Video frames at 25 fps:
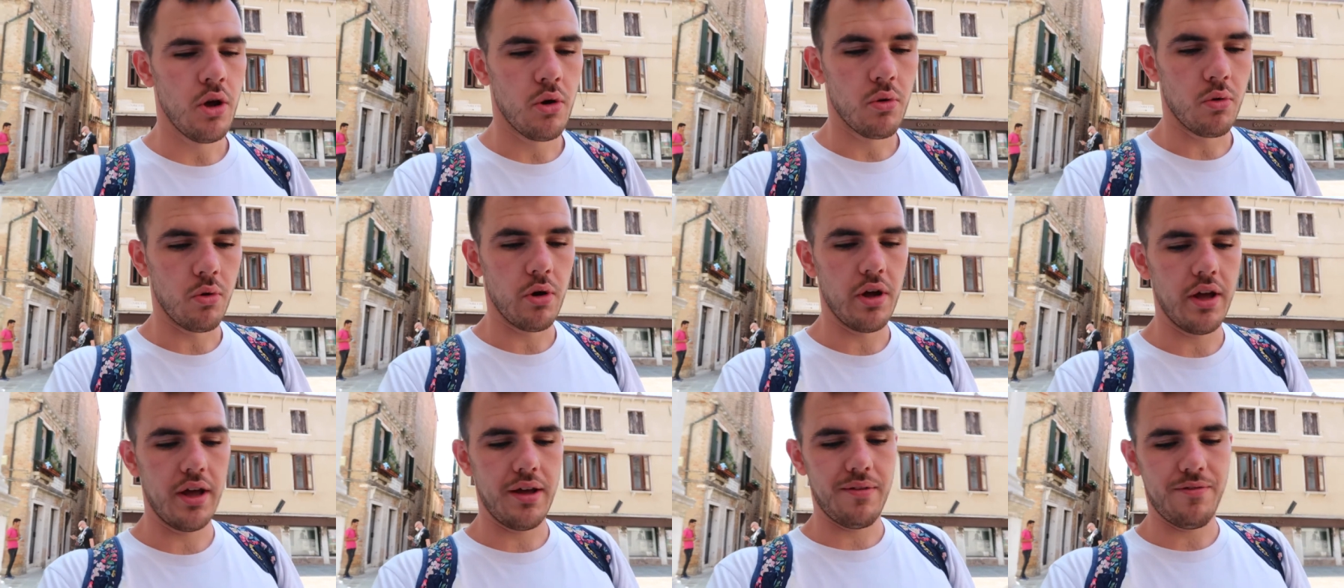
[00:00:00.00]

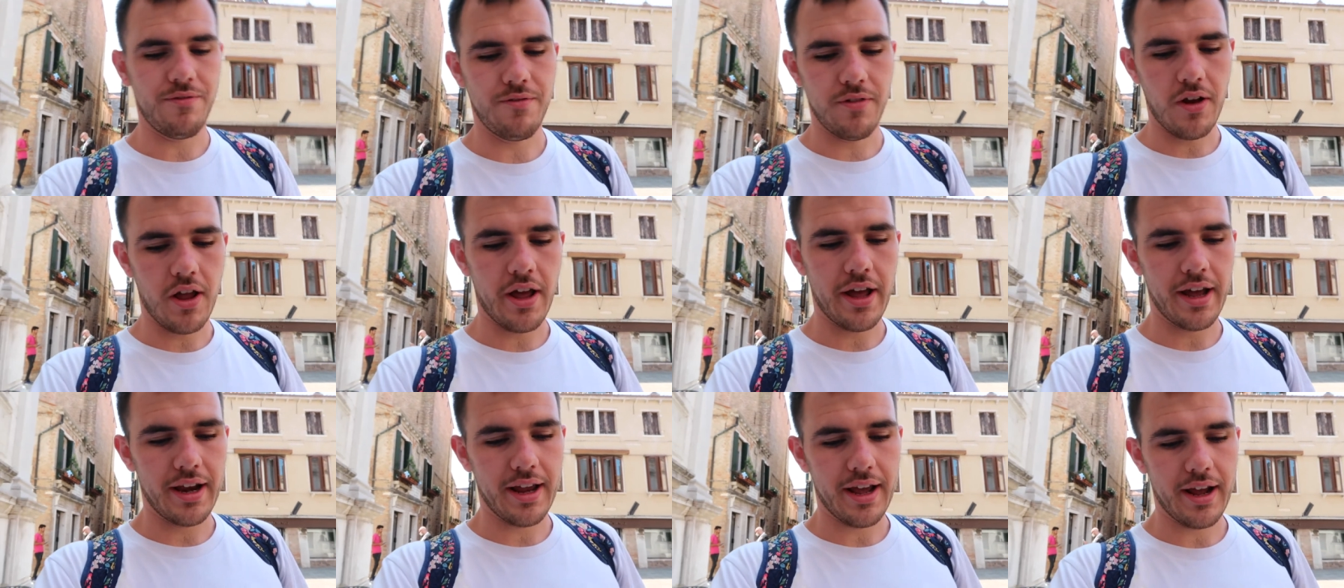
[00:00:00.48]
We're
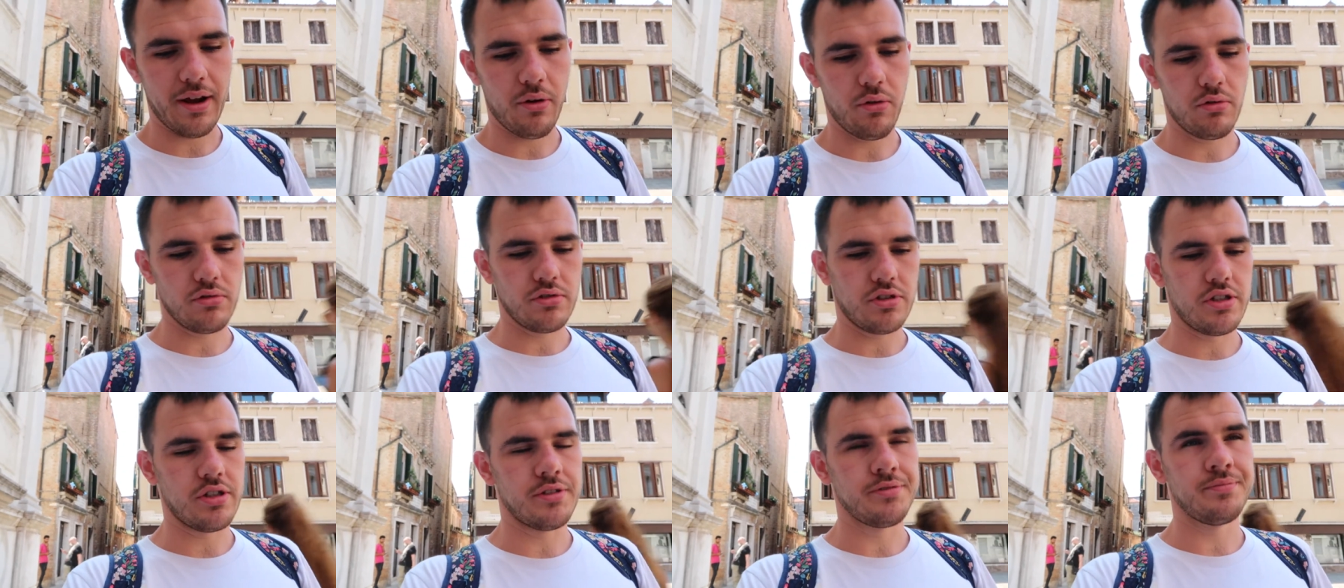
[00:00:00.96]
flying out
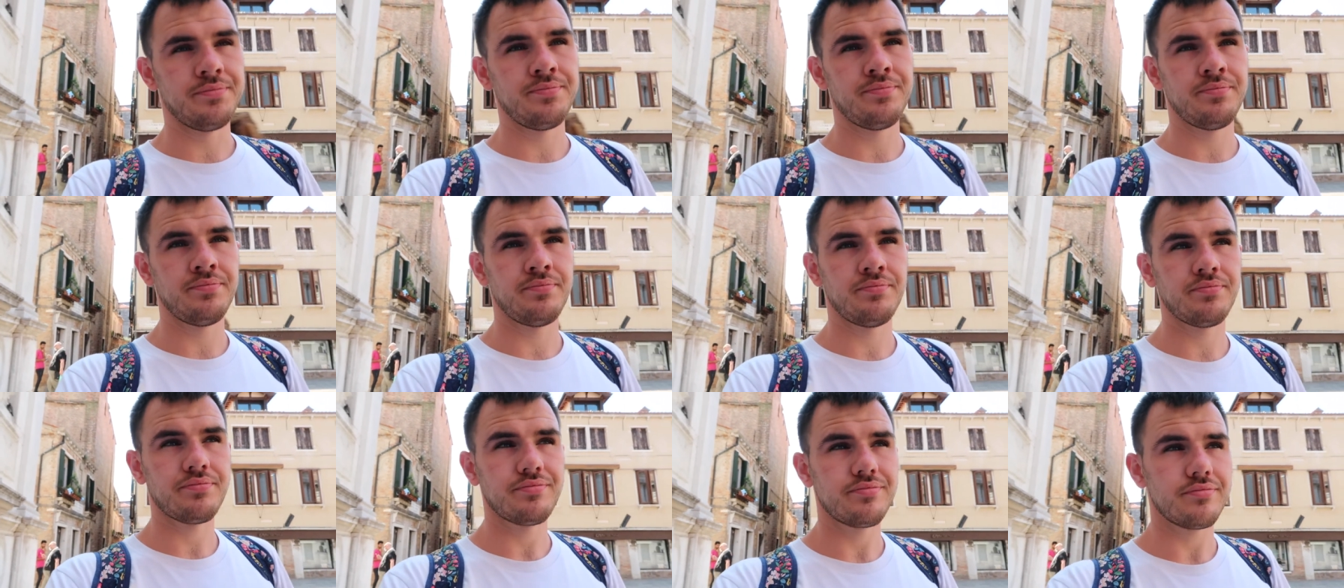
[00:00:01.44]

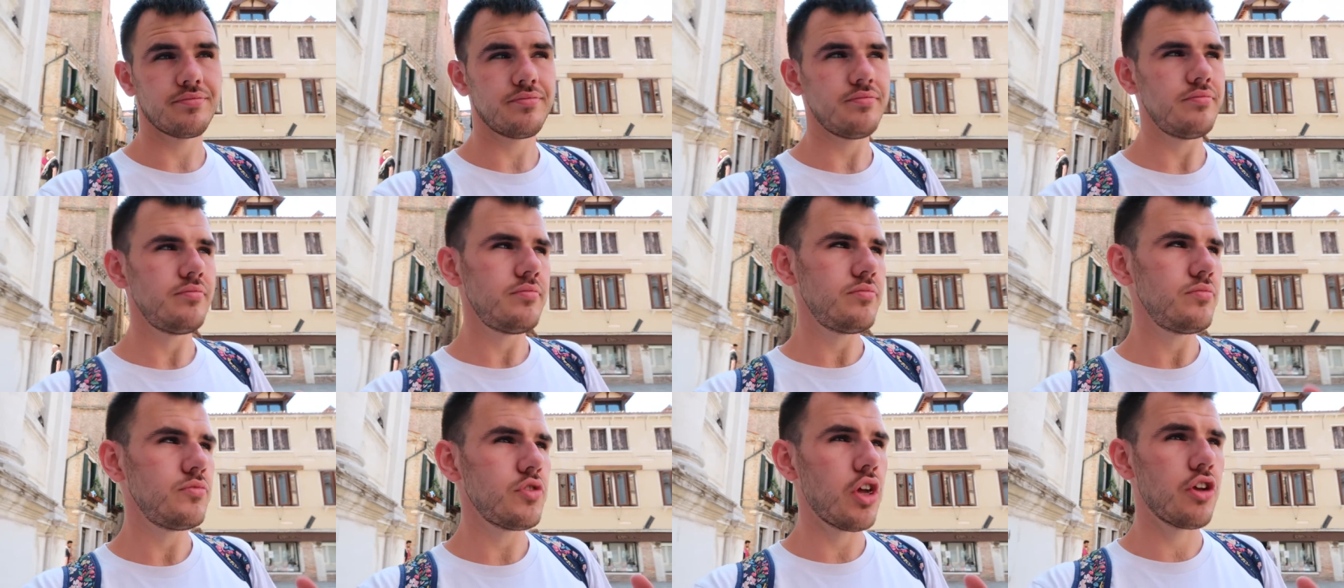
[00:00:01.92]

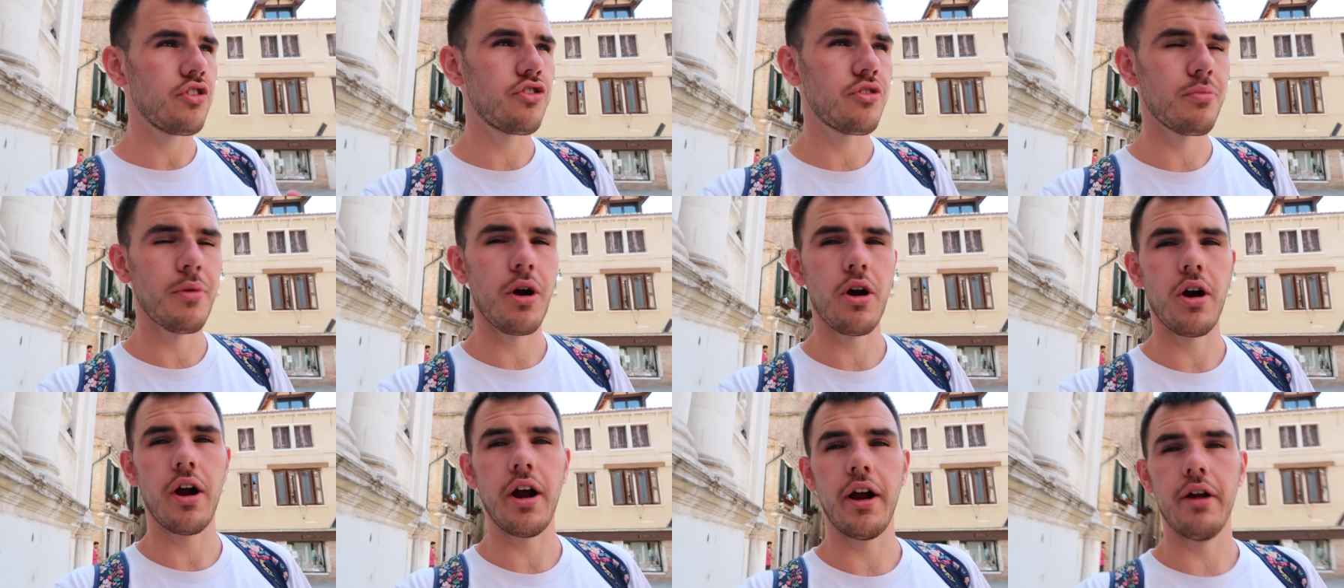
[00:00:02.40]

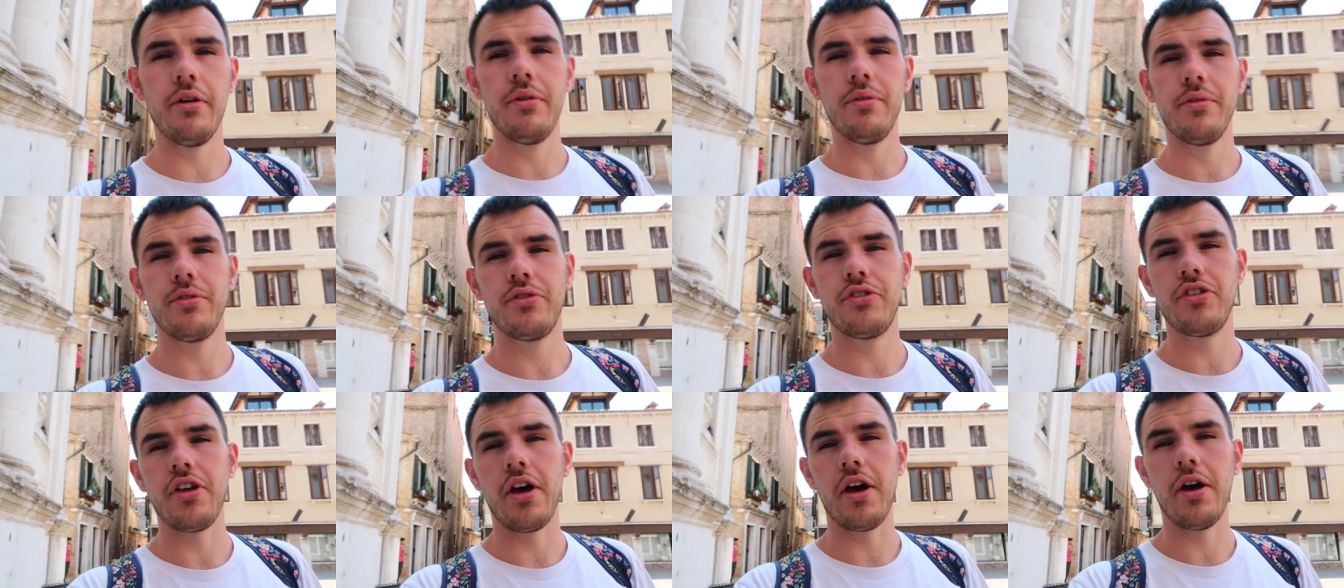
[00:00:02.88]
tomorrow,
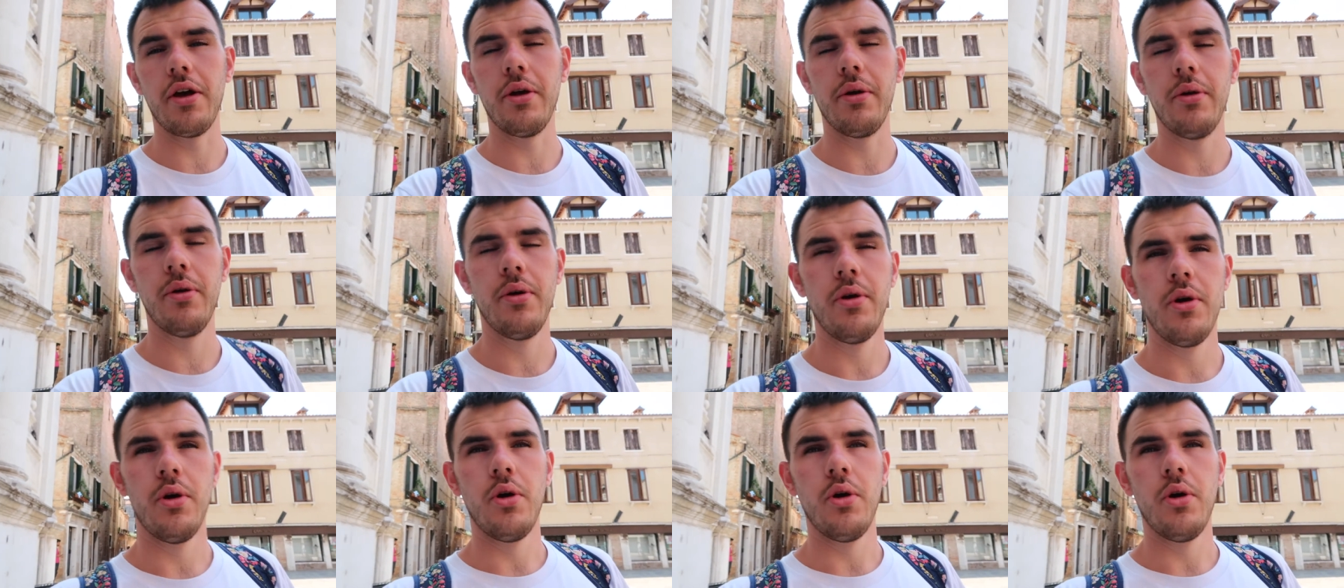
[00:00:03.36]
so